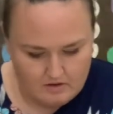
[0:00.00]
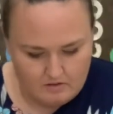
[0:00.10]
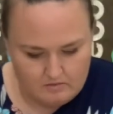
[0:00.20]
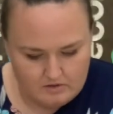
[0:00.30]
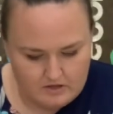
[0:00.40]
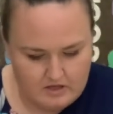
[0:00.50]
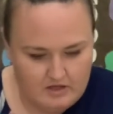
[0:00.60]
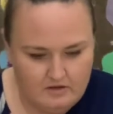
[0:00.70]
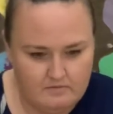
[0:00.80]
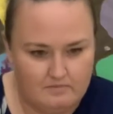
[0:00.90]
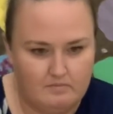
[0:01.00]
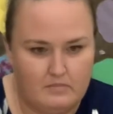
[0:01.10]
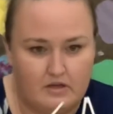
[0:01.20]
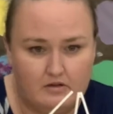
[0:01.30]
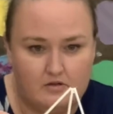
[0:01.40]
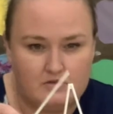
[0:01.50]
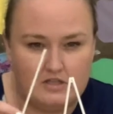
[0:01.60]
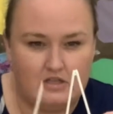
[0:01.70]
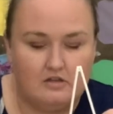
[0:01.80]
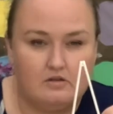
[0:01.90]
Okay, my glue's
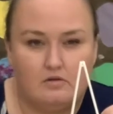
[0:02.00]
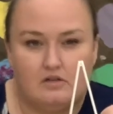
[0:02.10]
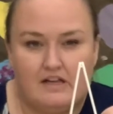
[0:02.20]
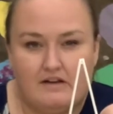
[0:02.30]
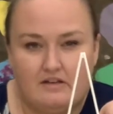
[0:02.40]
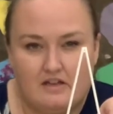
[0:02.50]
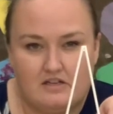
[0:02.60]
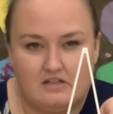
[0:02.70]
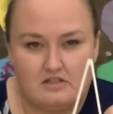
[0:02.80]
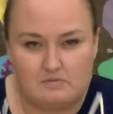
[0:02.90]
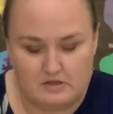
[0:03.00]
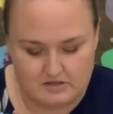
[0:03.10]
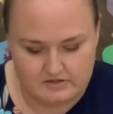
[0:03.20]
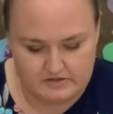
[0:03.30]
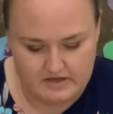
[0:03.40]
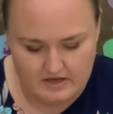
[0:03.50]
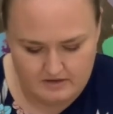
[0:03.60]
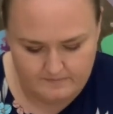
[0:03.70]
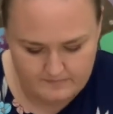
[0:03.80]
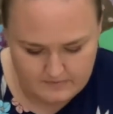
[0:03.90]
getting a little cloudy. That tells me it's set.
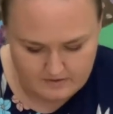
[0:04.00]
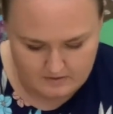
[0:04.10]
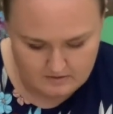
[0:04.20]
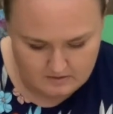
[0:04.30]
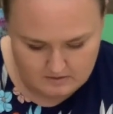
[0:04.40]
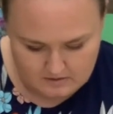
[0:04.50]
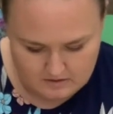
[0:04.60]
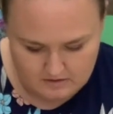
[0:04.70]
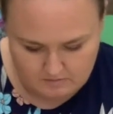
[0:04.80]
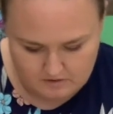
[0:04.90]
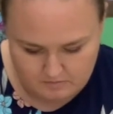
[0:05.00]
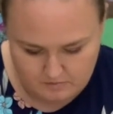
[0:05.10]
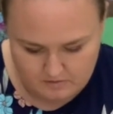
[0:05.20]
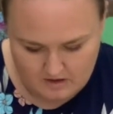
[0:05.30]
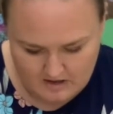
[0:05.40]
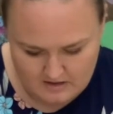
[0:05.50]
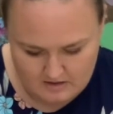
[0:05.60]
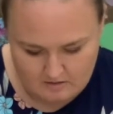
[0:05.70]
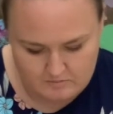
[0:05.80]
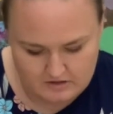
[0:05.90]
Now I'm gonna I think
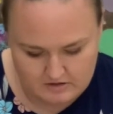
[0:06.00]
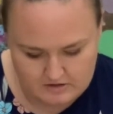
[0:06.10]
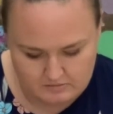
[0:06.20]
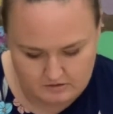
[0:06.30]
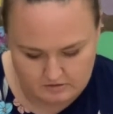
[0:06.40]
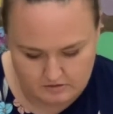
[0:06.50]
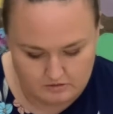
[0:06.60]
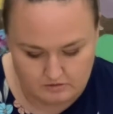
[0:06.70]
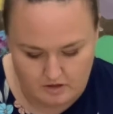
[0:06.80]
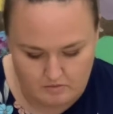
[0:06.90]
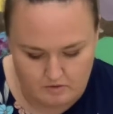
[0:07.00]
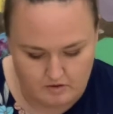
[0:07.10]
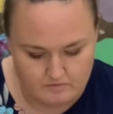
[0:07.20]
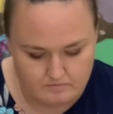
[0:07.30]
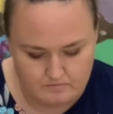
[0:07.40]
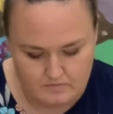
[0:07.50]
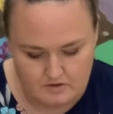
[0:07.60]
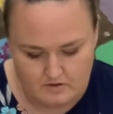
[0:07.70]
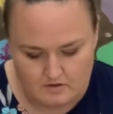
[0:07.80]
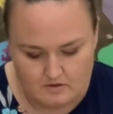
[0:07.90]
I'll make this one a little lower.
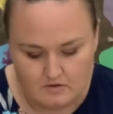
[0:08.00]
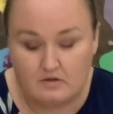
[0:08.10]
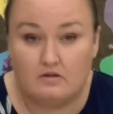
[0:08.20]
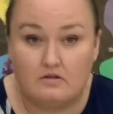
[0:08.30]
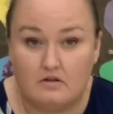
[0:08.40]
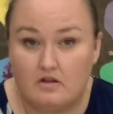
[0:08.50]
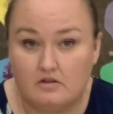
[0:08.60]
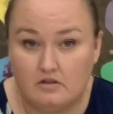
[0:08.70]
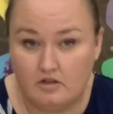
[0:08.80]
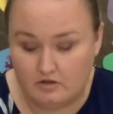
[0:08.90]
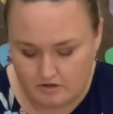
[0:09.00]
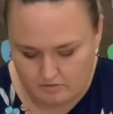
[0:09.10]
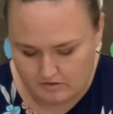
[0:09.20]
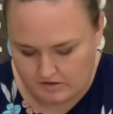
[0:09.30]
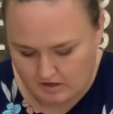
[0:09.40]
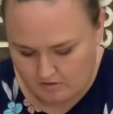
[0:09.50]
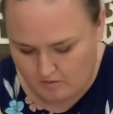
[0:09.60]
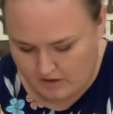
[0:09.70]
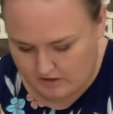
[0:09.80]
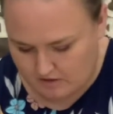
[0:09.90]
A little lower, not
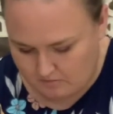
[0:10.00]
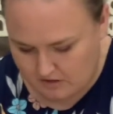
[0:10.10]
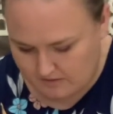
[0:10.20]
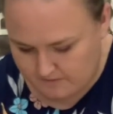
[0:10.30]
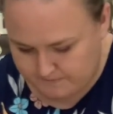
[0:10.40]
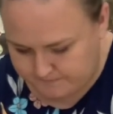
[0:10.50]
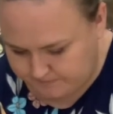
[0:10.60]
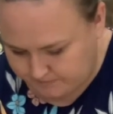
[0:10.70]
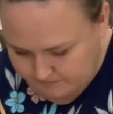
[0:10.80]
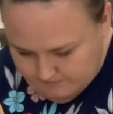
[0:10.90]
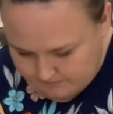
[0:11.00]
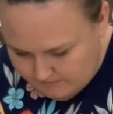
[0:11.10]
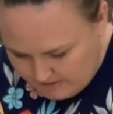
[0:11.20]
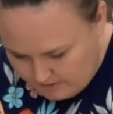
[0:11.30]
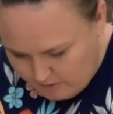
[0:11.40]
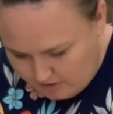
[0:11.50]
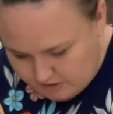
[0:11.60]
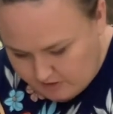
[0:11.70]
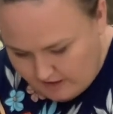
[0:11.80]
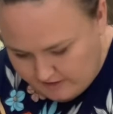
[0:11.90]
quite in the middle. You can
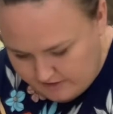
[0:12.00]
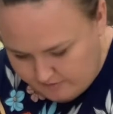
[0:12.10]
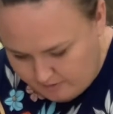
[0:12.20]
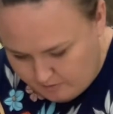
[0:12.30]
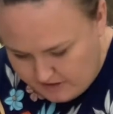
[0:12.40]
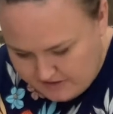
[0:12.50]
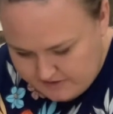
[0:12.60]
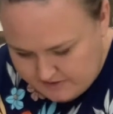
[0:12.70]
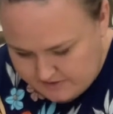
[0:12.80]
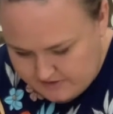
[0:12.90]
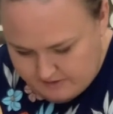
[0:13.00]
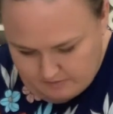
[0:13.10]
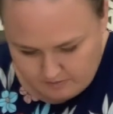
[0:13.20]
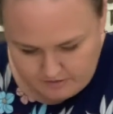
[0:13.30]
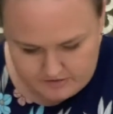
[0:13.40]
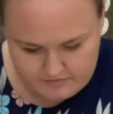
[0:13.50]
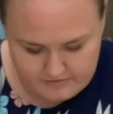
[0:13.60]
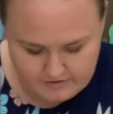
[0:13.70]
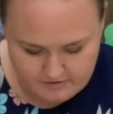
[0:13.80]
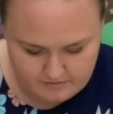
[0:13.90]
try different ways and see what works for you.